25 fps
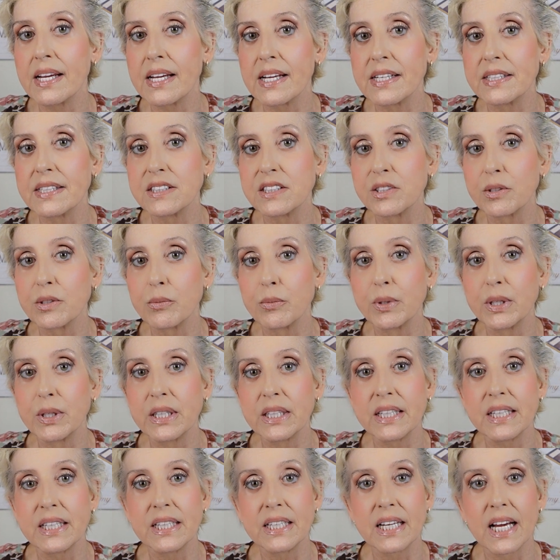It's a
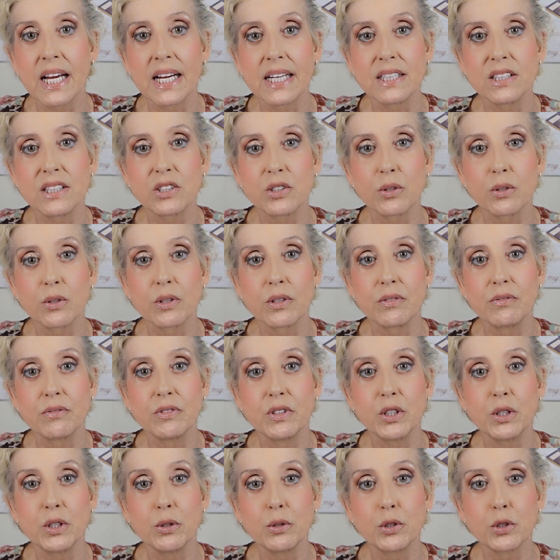really nice sort of
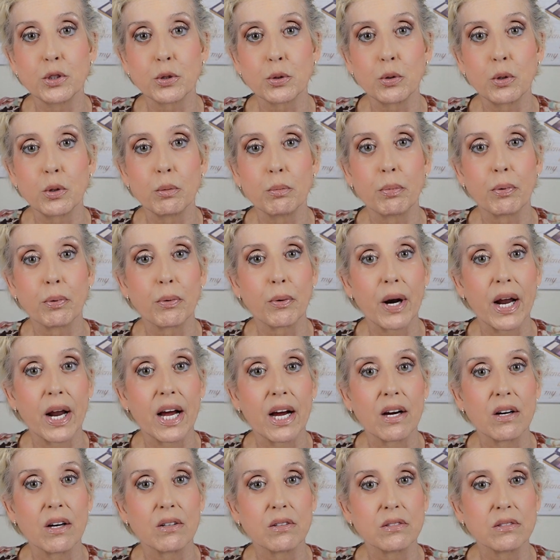neutral
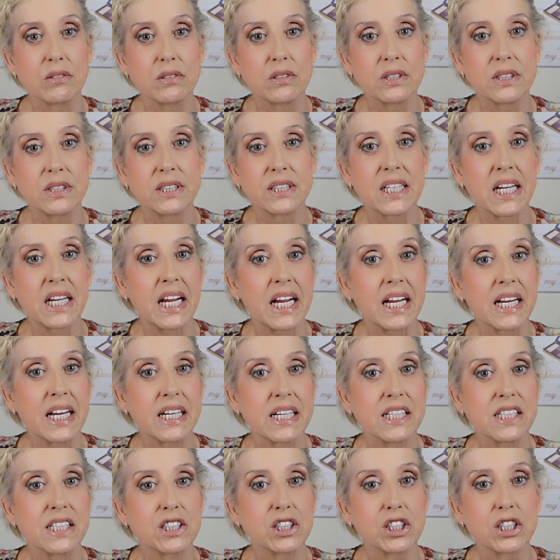brown
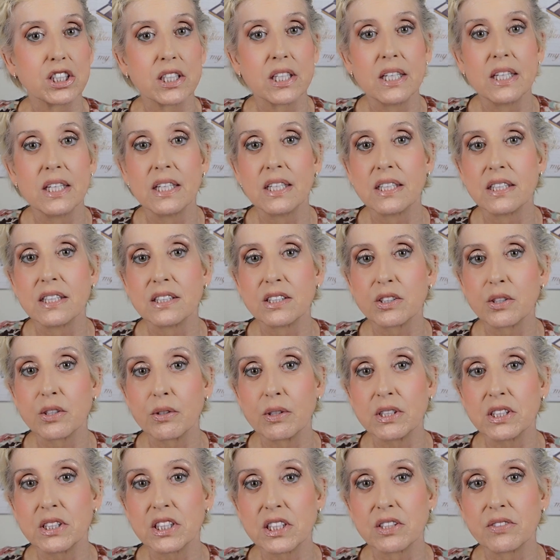tannish, so
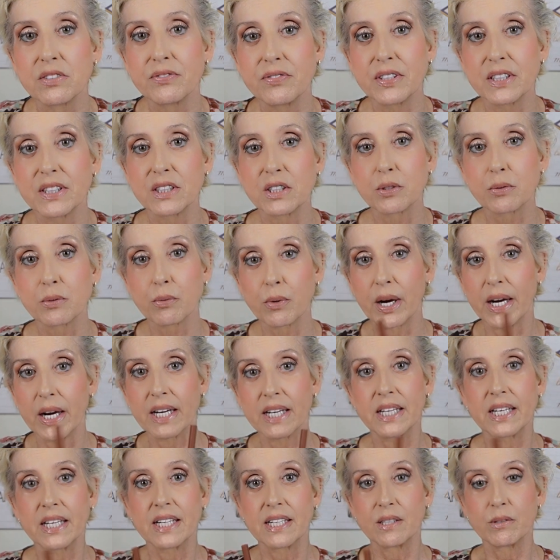it just fits
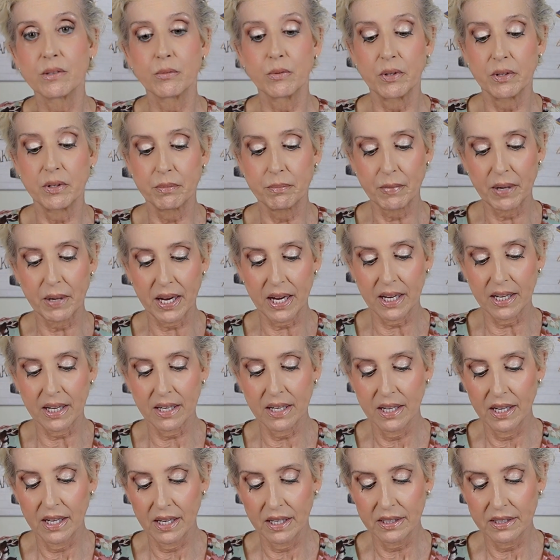right in with my
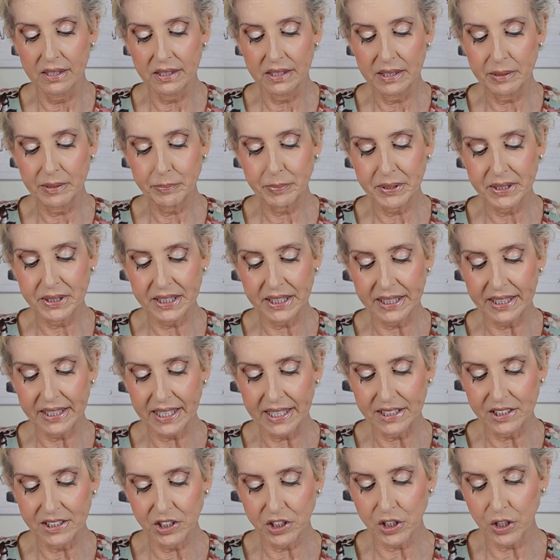lipstick
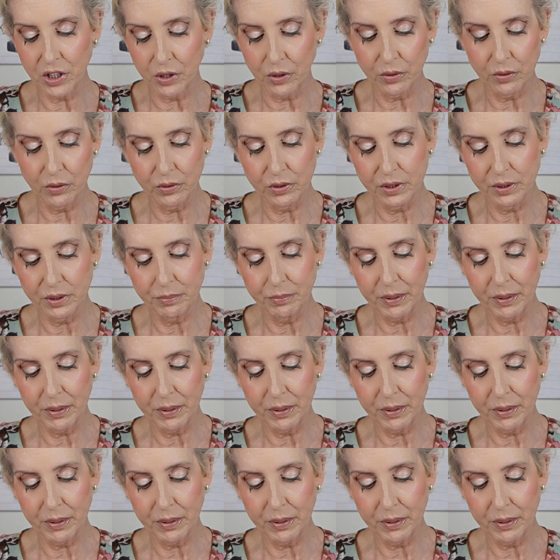I chose.